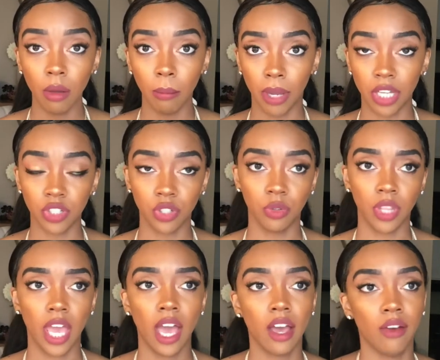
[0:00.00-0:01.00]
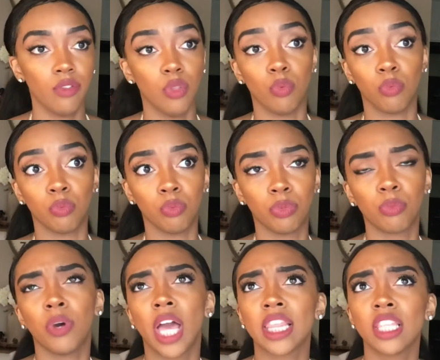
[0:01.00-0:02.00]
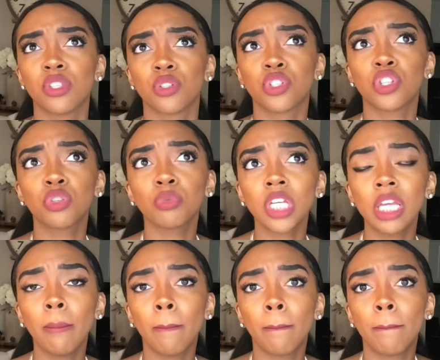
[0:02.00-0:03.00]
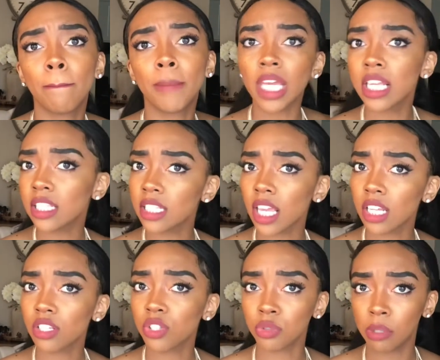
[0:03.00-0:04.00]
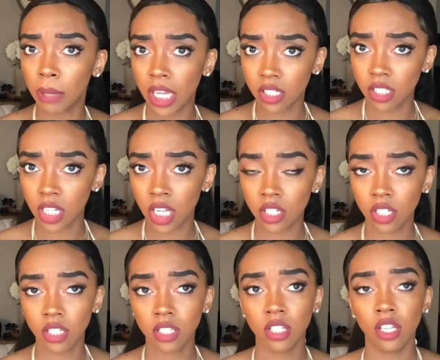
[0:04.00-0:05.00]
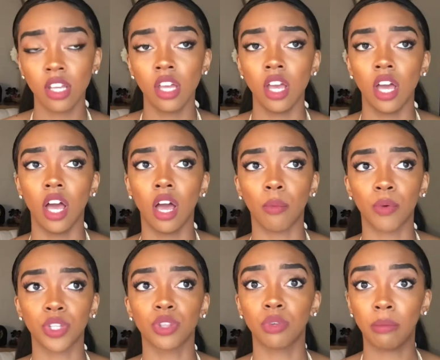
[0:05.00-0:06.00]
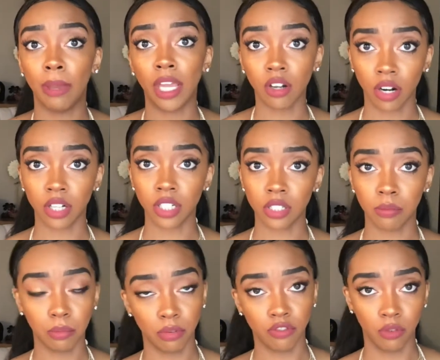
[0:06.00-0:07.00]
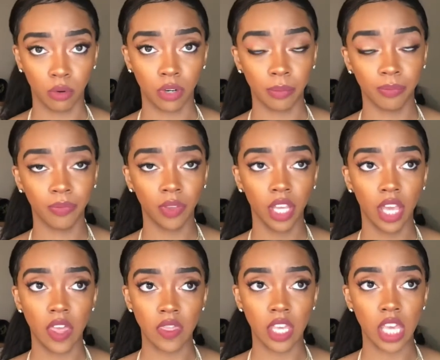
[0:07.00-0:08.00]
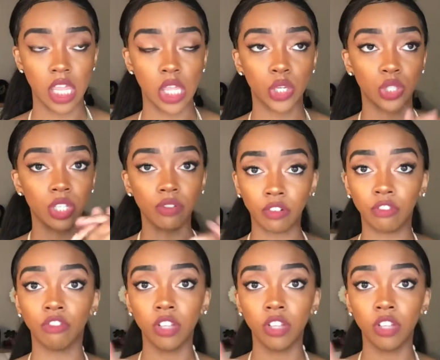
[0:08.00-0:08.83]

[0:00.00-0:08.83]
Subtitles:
mind you, they have I think there's 3 big stages, 3 main stages, where the 3 main artists perform, and then there's different